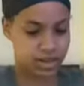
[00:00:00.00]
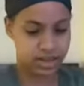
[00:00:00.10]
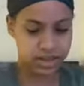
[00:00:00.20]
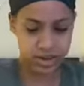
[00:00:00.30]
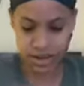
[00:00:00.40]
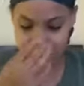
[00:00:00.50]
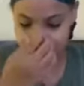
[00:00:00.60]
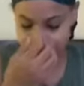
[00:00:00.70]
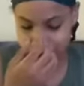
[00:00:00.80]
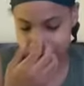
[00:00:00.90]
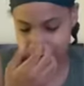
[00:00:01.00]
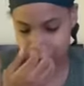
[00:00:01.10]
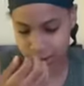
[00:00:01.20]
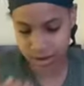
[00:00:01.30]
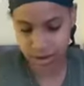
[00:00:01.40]
He's on Impact, and
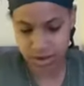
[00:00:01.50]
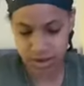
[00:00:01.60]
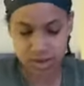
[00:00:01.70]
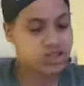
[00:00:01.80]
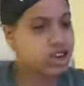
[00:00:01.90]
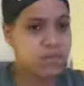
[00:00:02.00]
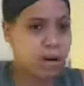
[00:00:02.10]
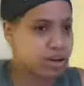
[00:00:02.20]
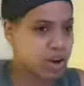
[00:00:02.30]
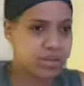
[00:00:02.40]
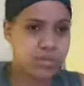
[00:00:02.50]
like, check him out, y'all.